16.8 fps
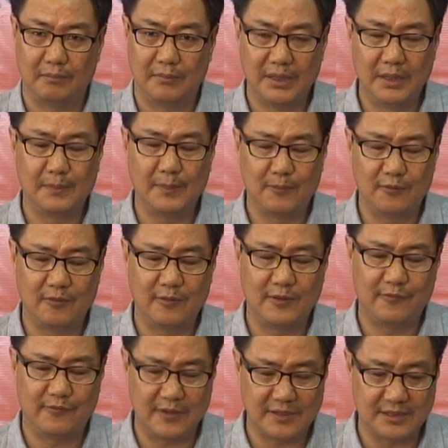many people
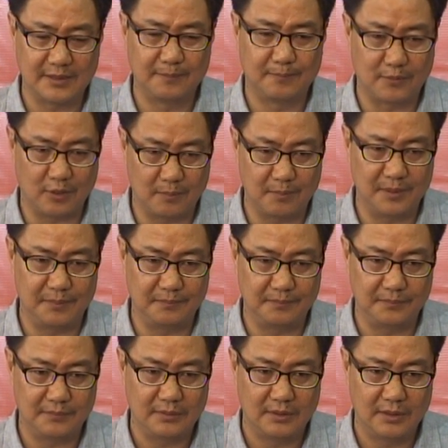were facing
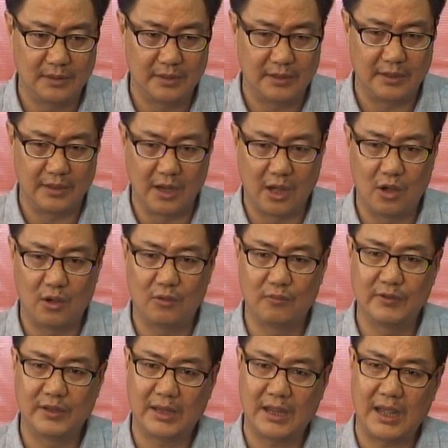problem.
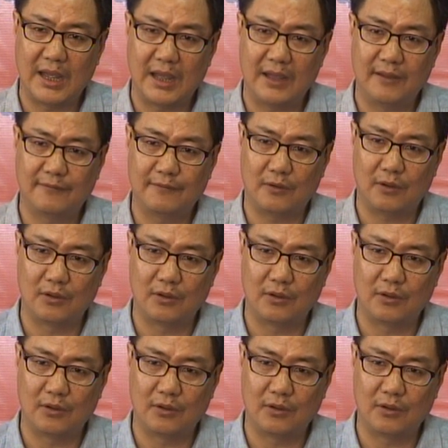Now we have